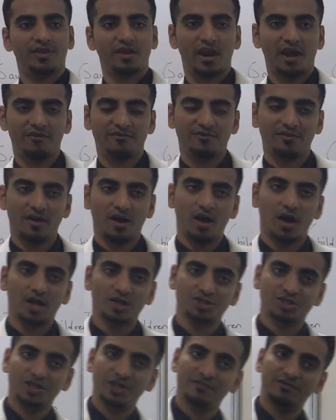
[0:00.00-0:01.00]
whether I have
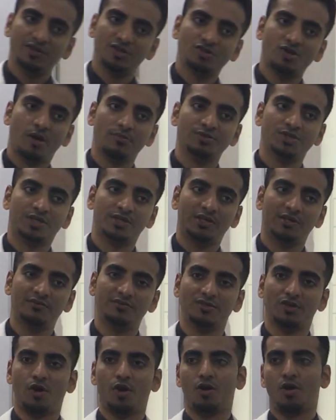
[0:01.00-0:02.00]
achieved these
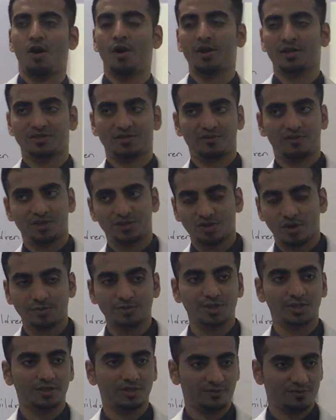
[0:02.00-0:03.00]
objectives or not achieved these
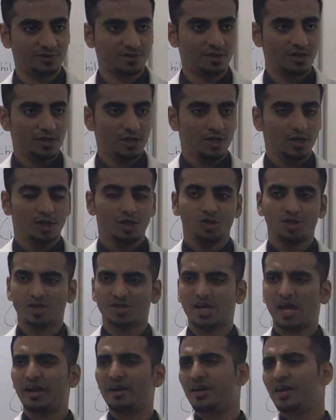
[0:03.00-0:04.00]
objectives.
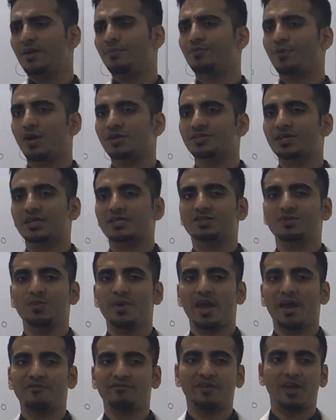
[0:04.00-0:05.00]
So generally in projects
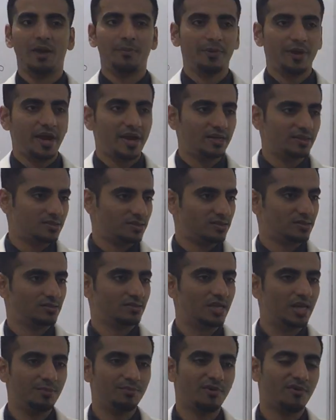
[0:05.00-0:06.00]
we have
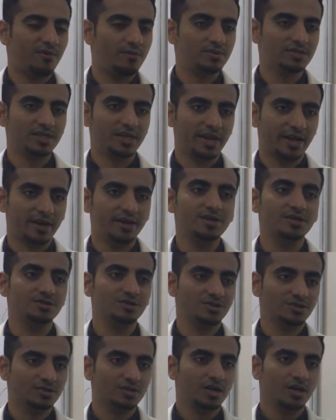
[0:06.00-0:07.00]
KPIs, key performance
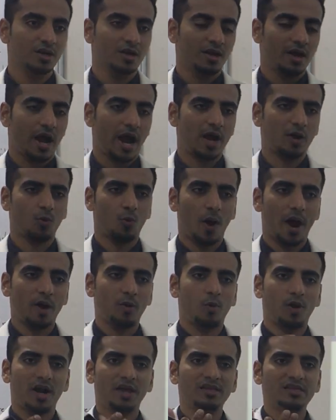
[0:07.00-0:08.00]
indicators. And
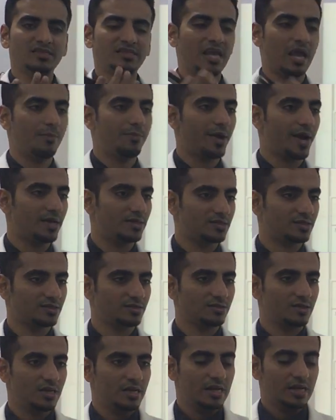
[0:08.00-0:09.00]
what are these
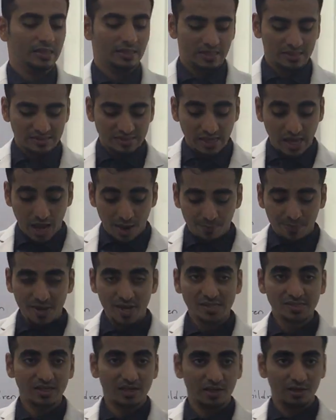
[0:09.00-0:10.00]
KPIs? These
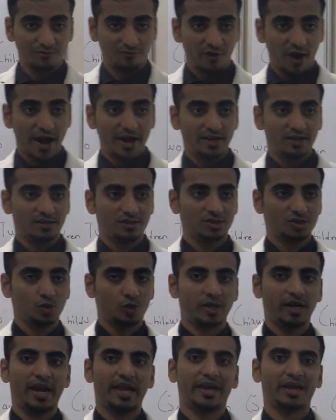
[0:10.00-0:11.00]
KPIs are defined
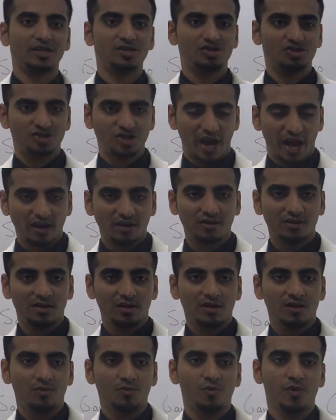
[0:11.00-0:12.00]
so that I can
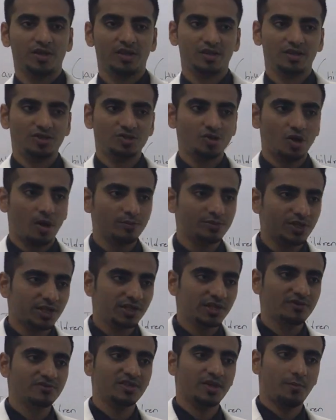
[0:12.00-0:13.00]
check whether these
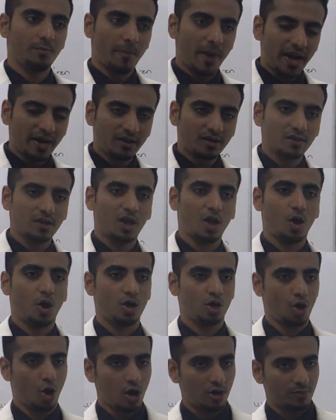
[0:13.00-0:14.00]
objectives are met
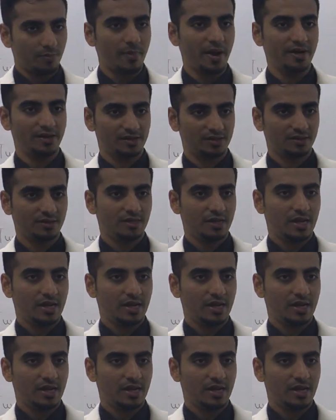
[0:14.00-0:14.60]
or not met.